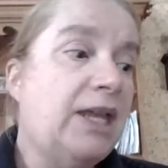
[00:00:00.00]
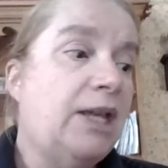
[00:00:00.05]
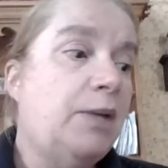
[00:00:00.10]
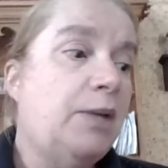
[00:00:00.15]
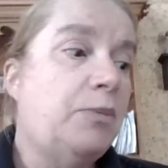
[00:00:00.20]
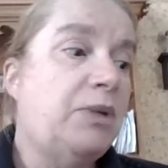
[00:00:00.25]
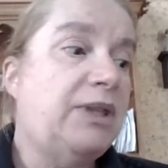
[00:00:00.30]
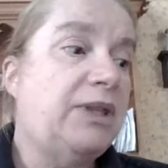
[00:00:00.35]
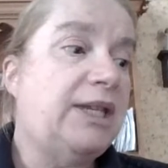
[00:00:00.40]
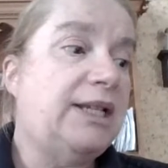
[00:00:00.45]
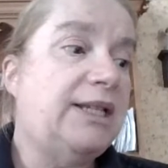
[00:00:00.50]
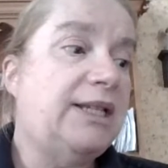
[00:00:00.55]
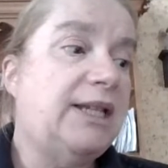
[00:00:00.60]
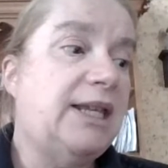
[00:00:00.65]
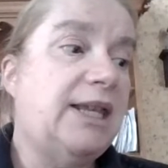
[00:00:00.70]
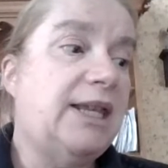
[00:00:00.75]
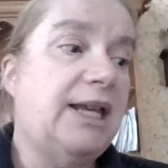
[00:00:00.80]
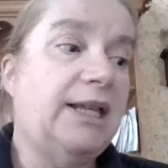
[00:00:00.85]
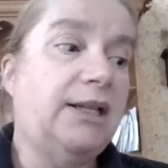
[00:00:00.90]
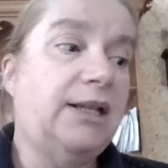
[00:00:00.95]
But they say
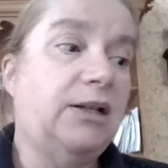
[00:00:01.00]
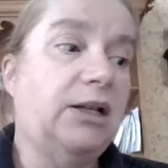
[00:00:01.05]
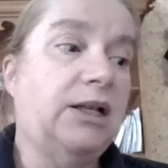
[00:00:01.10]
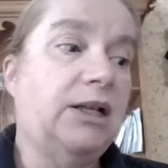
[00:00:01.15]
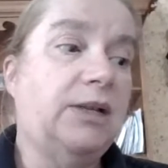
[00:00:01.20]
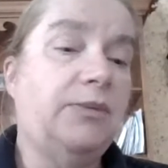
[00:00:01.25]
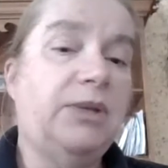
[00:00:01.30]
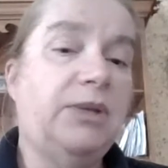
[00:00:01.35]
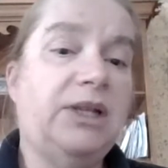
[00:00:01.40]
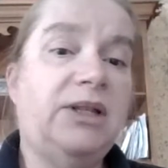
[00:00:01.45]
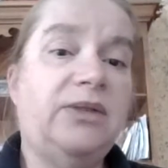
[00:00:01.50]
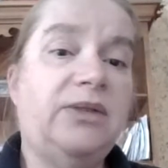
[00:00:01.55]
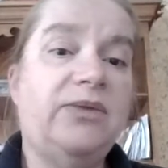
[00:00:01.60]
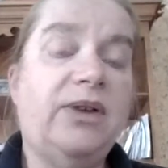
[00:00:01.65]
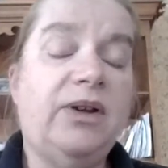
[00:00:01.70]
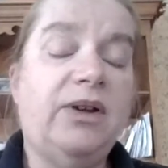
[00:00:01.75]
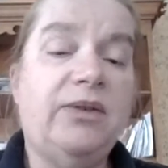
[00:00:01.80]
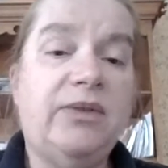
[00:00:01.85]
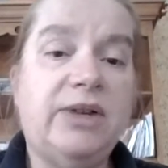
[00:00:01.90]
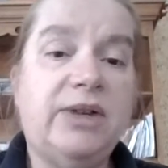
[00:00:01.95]
that it's
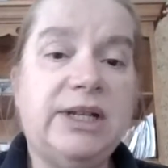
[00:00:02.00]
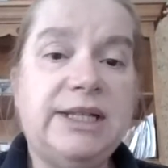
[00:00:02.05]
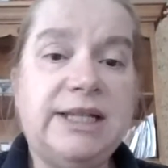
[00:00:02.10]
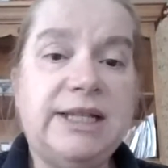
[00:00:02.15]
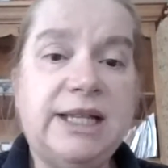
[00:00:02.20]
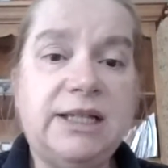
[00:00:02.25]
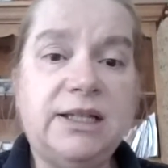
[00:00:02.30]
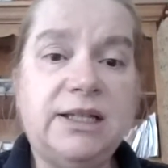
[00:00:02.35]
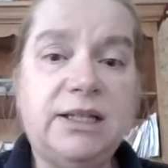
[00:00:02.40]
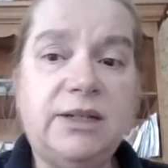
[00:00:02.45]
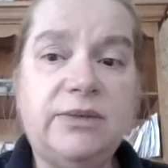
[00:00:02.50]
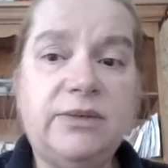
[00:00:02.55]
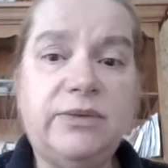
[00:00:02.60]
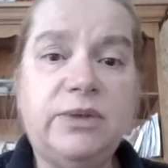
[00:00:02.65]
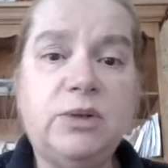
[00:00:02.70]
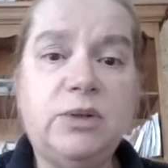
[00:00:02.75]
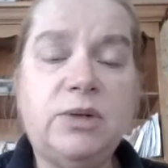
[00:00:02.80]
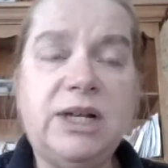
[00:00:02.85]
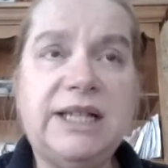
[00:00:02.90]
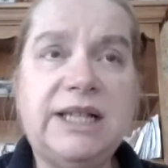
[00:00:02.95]
very, very sensitive
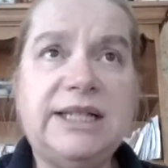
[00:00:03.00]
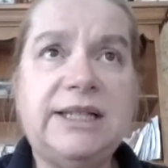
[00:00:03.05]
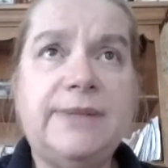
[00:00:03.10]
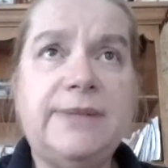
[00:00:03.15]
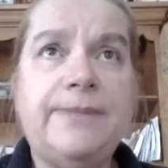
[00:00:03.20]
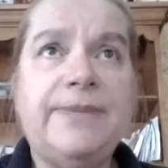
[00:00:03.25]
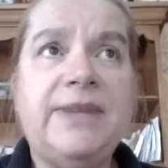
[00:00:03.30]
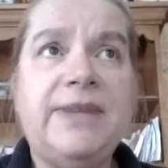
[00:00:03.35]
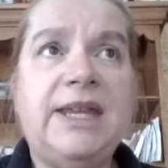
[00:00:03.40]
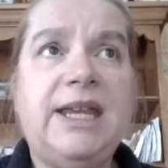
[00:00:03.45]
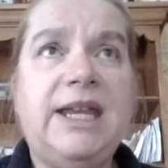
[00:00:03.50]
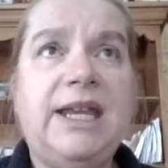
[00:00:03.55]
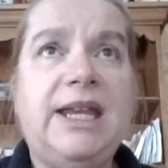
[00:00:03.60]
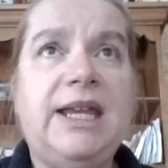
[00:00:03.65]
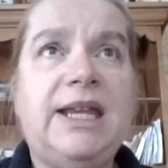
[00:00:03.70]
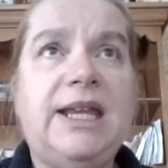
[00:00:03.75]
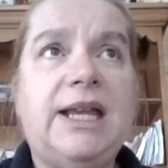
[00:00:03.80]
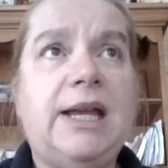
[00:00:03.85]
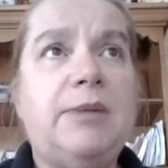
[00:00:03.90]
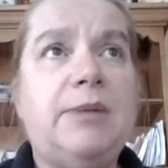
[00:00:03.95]
to us.
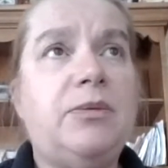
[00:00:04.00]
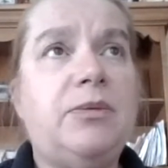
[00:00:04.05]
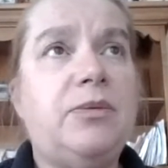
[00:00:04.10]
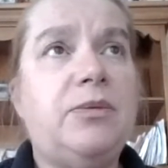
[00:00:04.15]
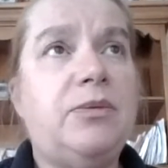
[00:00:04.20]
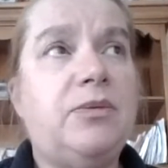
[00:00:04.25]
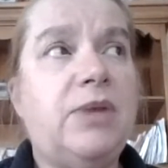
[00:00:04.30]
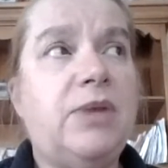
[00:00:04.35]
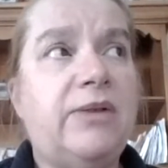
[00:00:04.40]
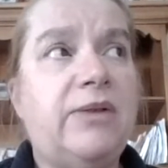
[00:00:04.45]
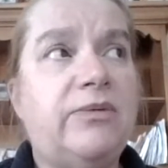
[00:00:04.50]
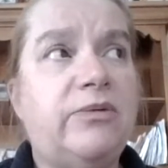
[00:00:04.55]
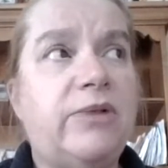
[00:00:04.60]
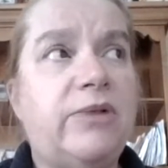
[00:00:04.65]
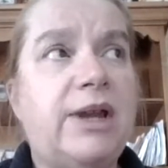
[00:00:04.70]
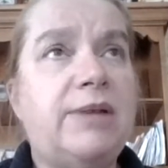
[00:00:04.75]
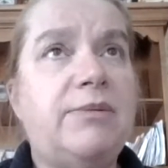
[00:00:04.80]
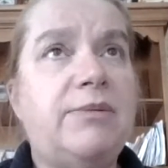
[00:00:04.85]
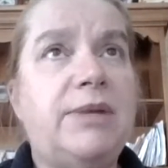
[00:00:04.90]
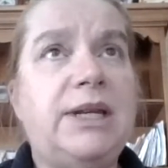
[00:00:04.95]
And I have
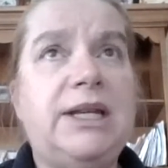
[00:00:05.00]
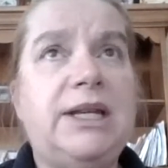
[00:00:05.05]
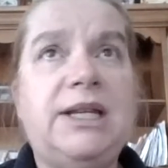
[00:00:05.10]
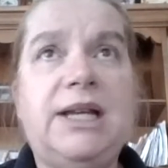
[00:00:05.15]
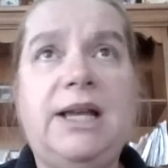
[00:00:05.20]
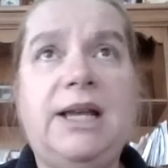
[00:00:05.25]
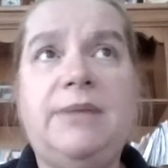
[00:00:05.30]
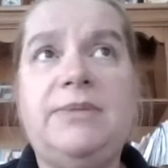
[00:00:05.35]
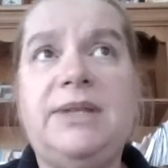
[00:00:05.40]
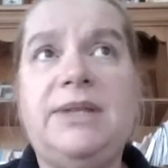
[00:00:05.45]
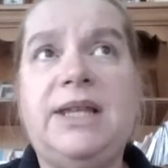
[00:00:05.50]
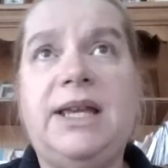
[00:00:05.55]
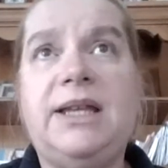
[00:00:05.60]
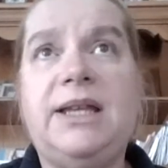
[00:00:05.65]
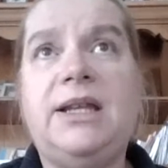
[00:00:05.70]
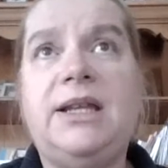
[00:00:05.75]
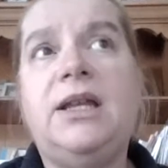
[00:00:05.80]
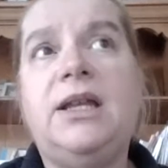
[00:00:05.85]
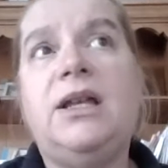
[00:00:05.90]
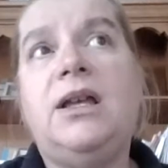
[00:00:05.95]
read many times
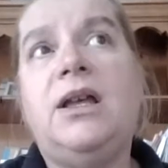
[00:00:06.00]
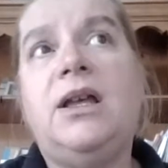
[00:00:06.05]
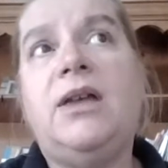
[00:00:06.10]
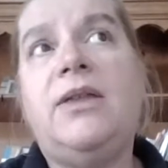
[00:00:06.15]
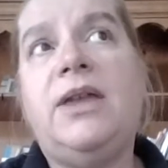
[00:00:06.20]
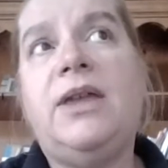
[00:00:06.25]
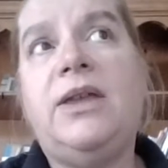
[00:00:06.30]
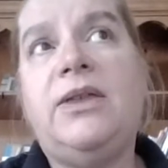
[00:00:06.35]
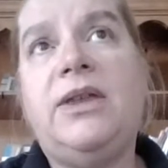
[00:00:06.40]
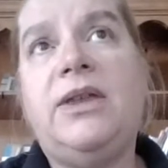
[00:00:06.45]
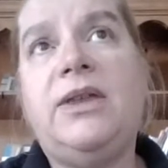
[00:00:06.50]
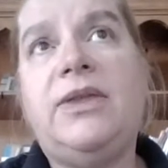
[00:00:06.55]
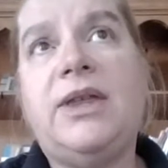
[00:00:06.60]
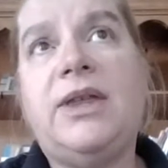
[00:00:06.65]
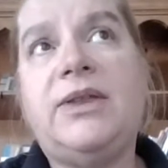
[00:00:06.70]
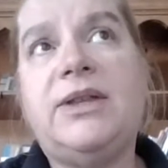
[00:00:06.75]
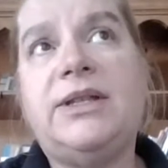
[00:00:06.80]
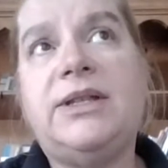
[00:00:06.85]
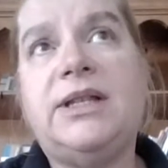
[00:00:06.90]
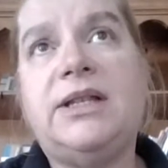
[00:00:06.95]
that they think
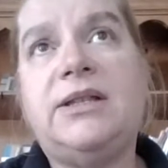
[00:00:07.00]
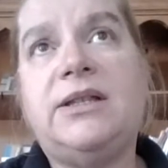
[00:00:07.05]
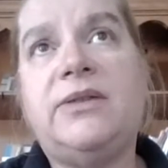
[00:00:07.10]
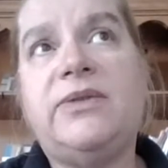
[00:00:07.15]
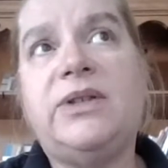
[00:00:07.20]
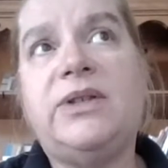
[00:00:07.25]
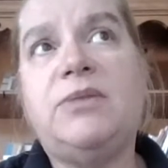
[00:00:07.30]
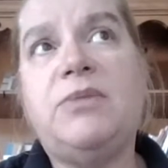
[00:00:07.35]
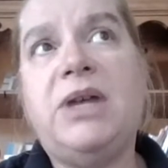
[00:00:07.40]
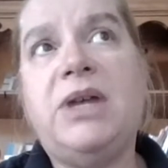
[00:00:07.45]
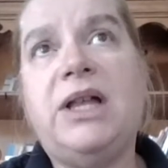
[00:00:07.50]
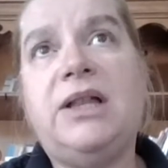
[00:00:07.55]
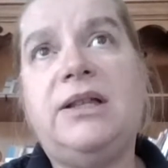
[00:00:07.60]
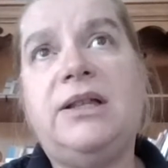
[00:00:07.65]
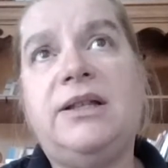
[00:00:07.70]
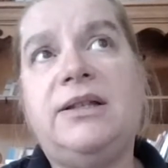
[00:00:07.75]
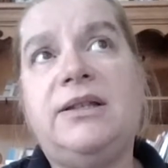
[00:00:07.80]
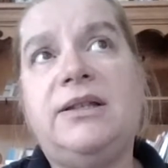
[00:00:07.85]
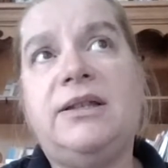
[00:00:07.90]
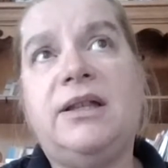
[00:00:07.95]
that the sense of smell
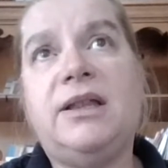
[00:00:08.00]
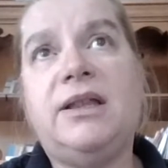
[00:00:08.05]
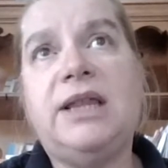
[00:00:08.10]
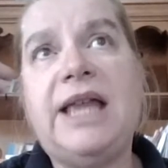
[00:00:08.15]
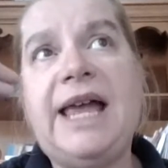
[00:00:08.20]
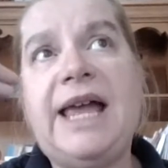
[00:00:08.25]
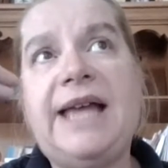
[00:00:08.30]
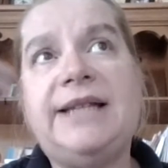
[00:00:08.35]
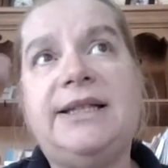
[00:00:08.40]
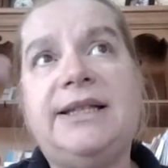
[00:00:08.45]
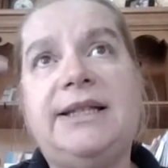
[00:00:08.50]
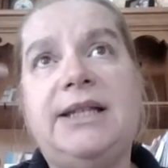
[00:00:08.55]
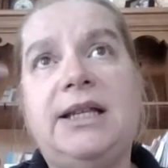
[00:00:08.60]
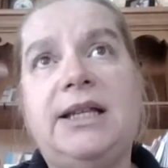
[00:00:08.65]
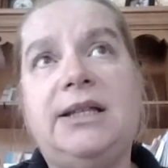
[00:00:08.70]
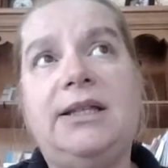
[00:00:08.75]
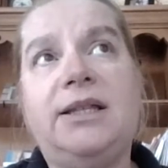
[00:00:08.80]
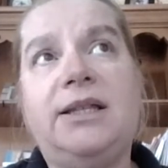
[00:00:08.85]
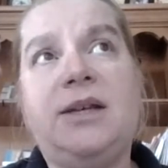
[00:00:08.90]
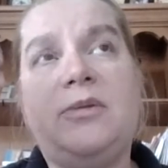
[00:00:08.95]
is the last
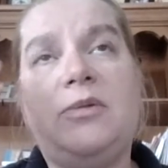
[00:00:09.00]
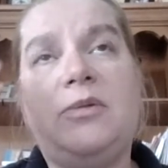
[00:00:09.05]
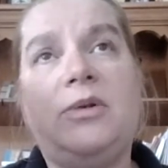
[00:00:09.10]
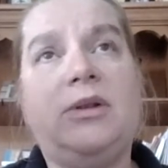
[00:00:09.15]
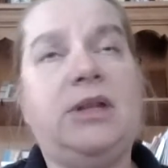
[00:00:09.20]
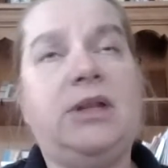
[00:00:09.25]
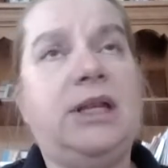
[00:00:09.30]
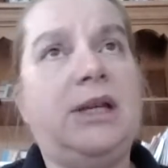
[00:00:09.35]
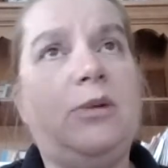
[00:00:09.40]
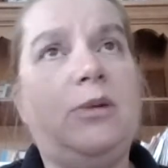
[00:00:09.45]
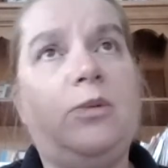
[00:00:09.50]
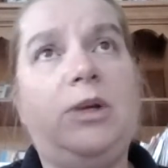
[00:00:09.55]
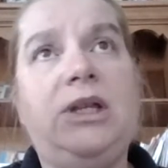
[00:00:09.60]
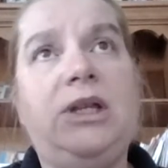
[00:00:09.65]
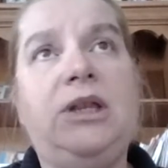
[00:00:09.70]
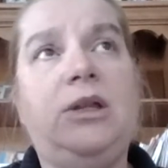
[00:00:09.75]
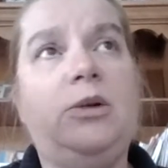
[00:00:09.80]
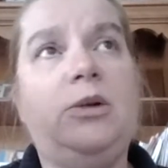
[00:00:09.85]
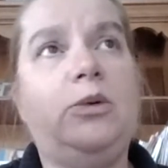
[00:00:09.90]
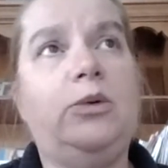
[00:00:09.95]
sense that we
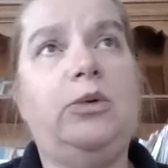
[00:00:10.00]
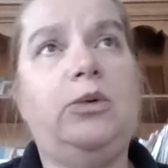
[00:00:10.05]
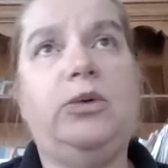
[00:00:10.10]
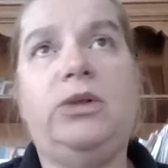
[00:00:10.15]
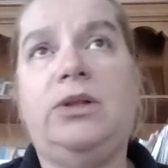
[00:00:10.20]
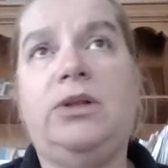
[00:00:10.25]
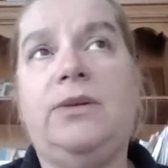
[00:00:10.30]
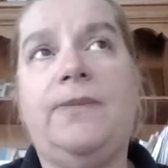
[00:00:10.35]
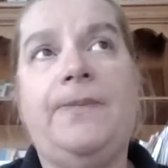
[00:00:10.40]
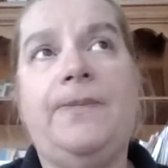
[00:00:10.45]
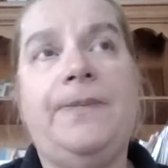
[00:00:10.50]
lose